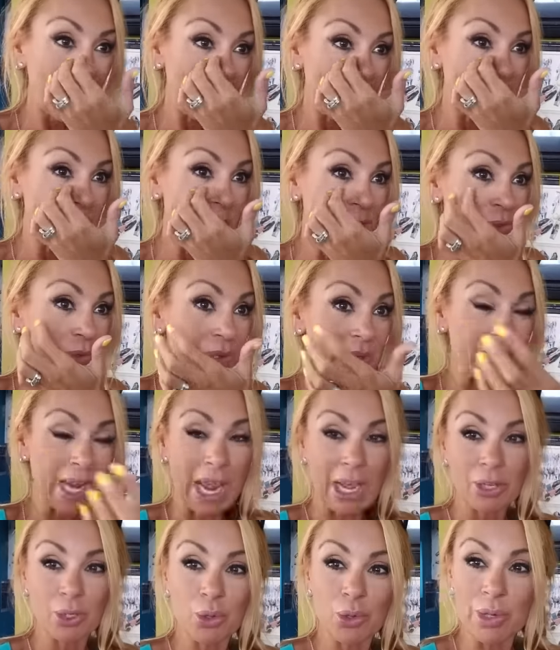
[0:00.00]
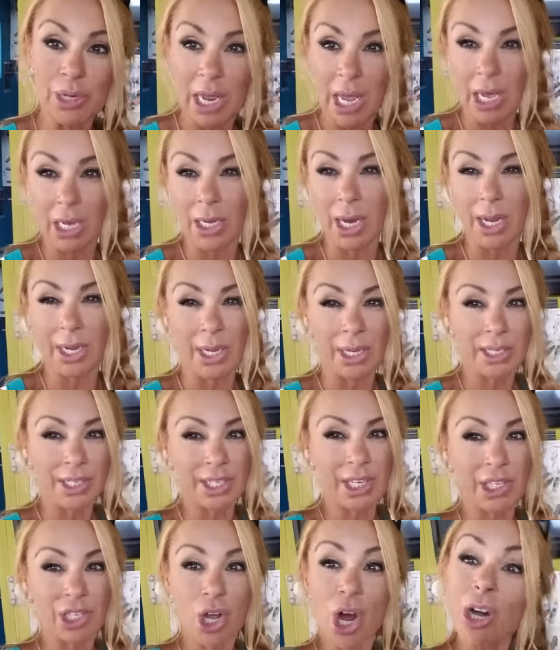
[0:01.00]
Mistress Antoinette, I guess
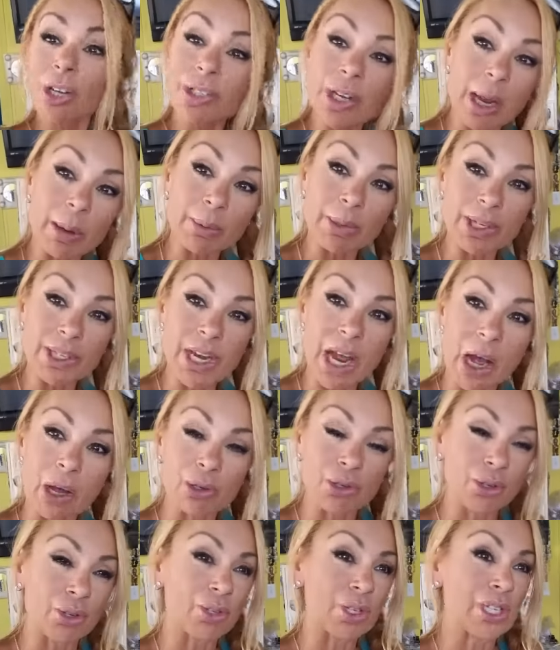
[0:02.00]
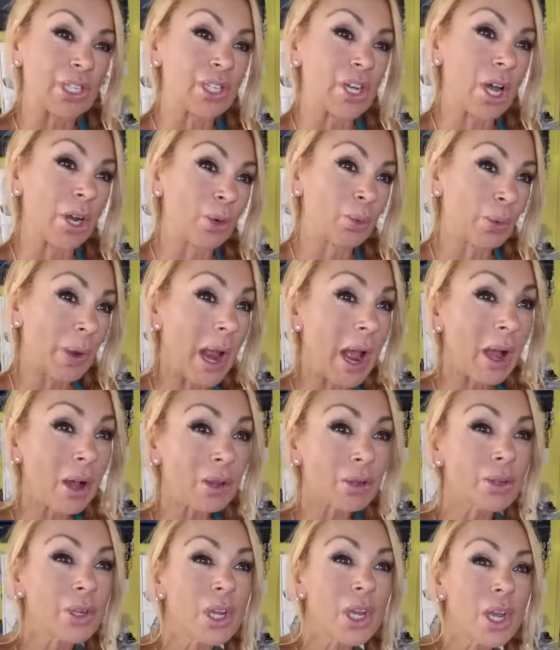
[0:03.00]
she has Alzheimer's now, so she's not
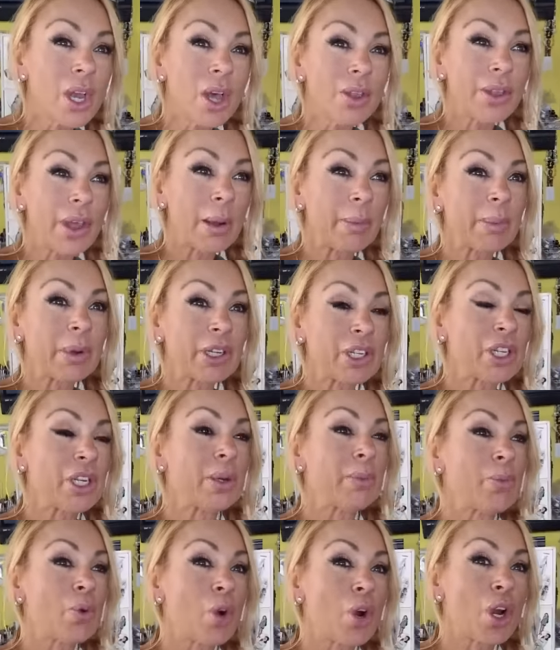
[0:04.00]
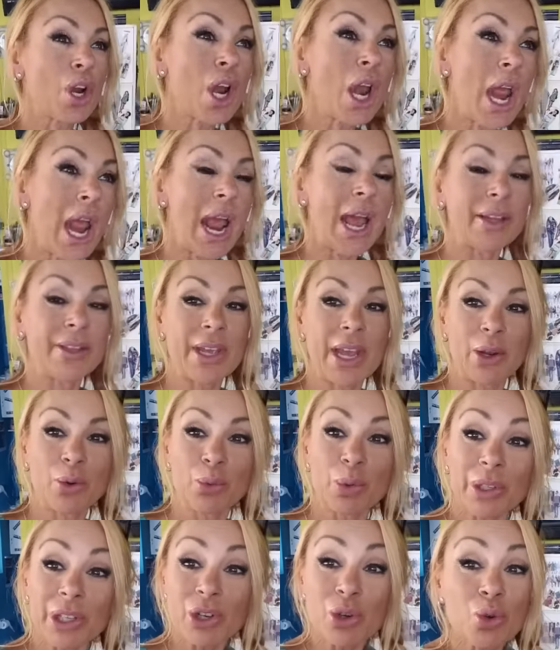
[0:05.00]
around that much anymore, and they had
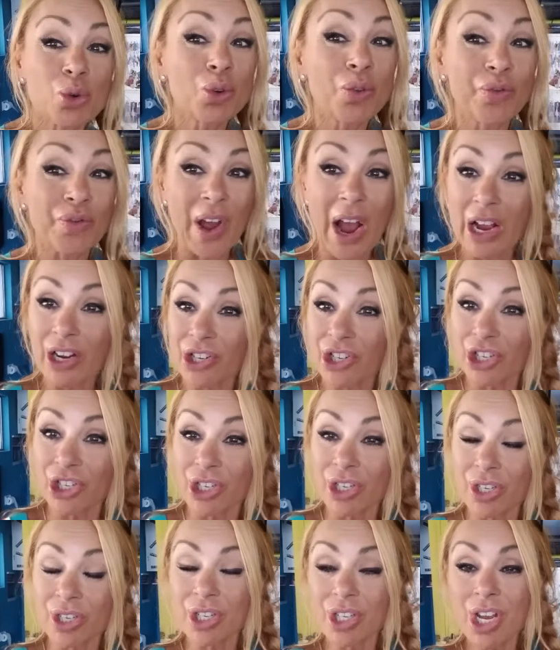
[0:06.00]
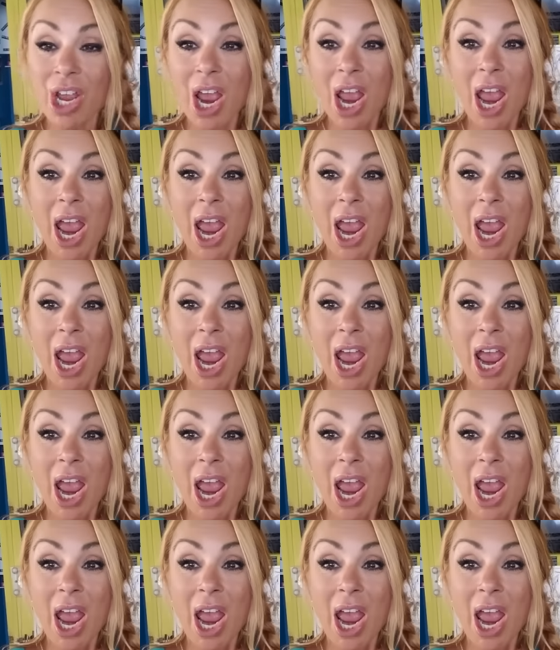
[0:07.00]
really cool fashions,